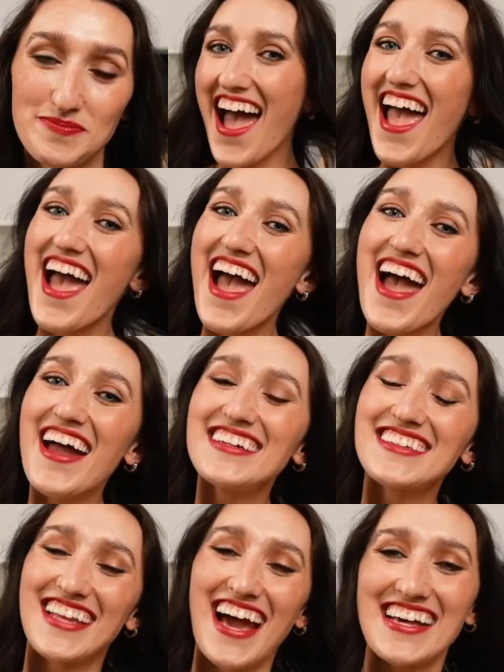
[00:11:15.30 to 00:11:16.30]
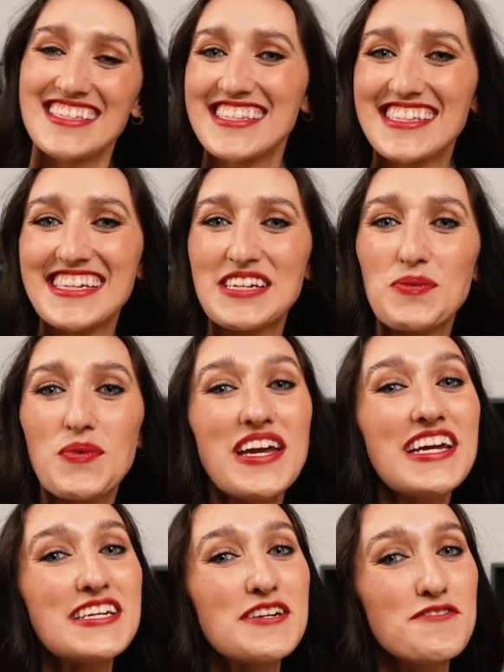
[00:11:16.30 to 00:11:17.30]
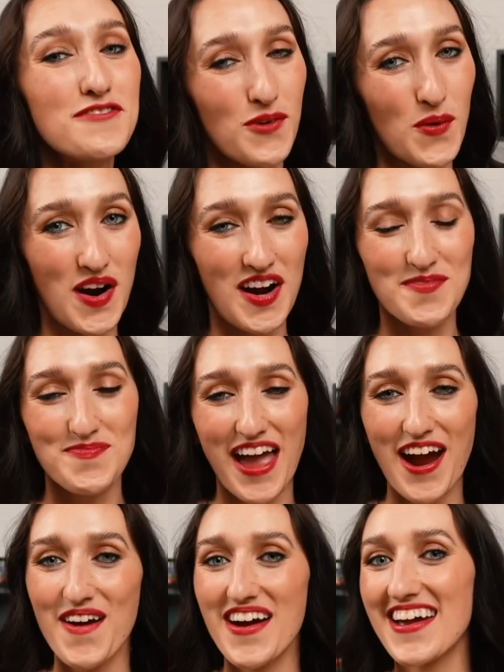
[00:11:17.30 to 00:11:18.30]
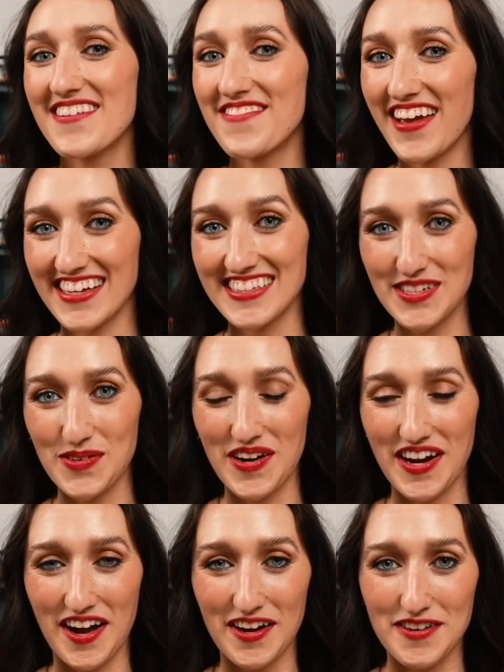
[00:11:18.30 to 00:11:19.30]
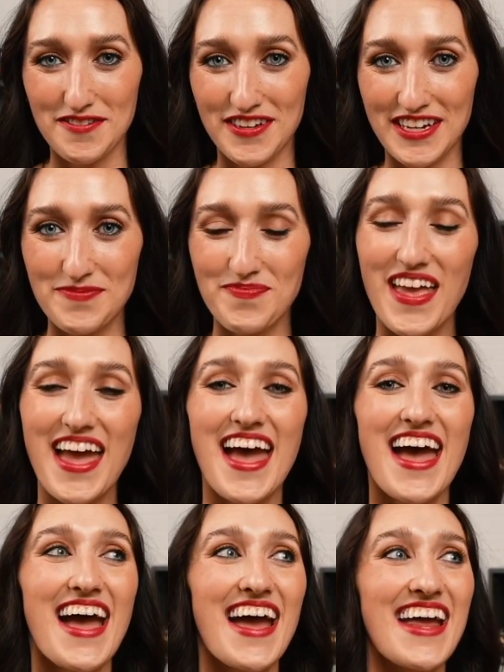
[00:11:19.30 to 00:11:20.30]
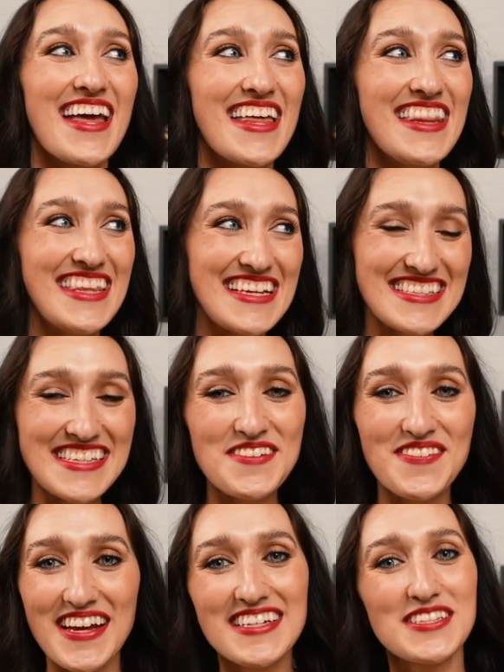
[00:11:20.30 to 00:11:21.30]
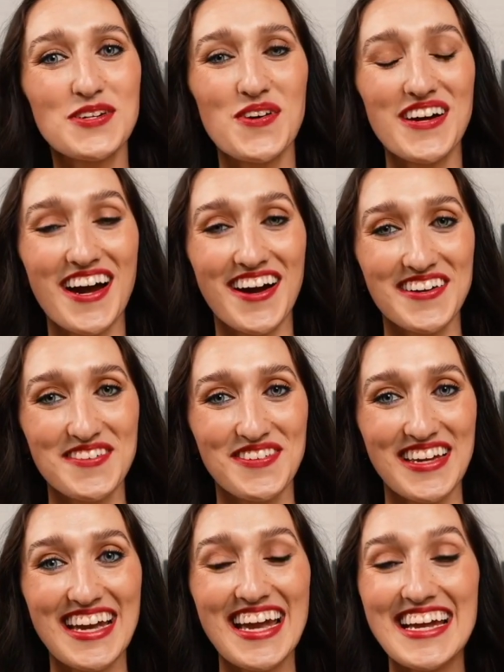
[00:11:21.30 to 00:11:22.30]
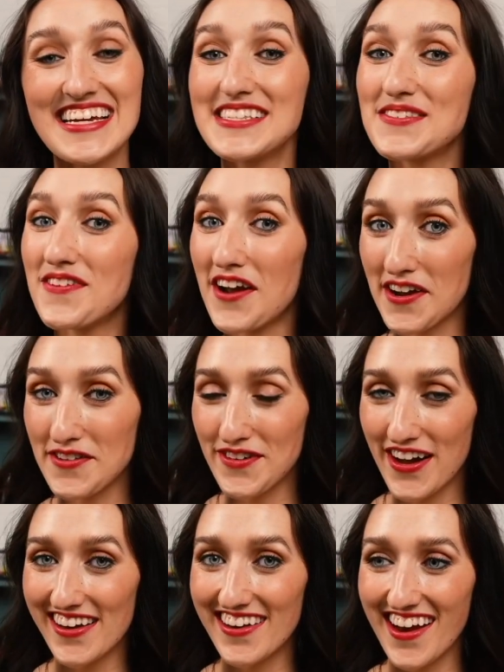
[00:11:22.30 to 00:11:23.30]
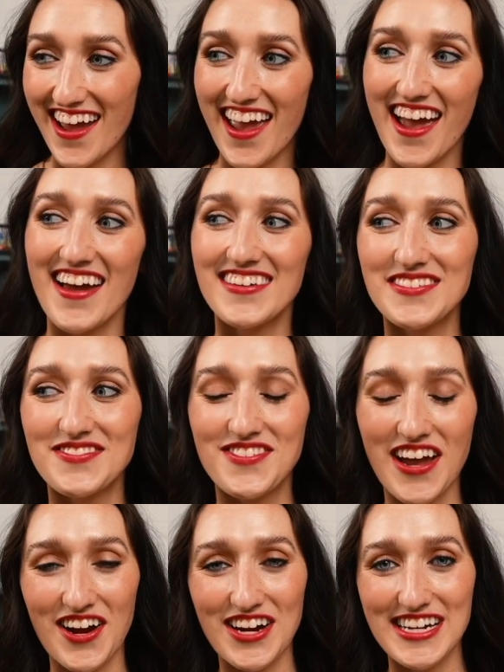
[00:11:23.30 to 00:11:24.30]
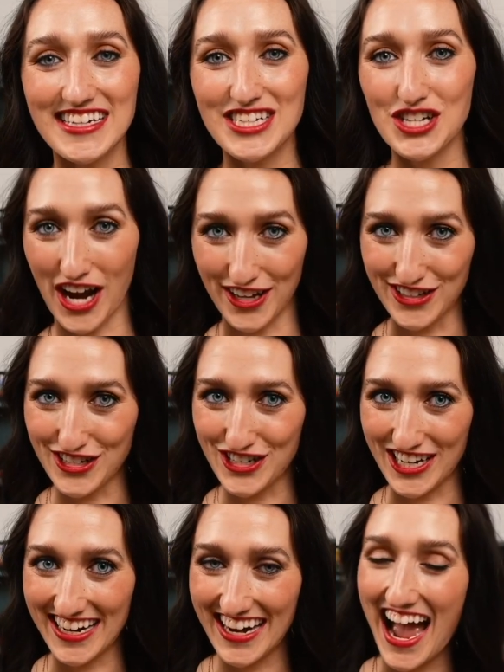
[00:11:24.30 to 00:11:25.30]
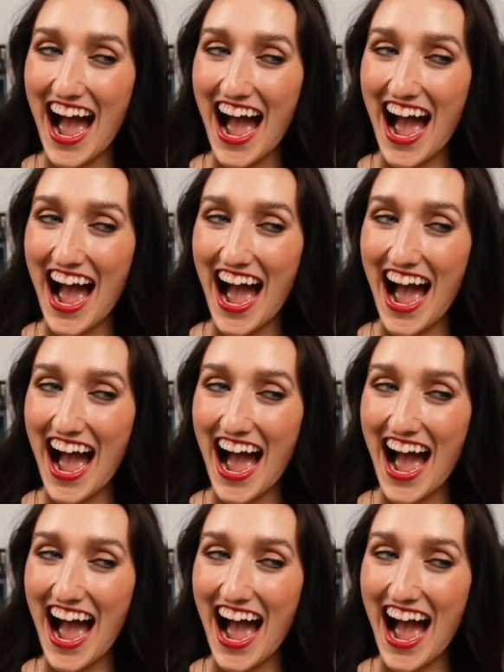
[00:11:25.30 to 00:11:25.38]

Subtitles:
And lastly, week 4, our advanced choreography. This advanced choreography is very fun and very challenging.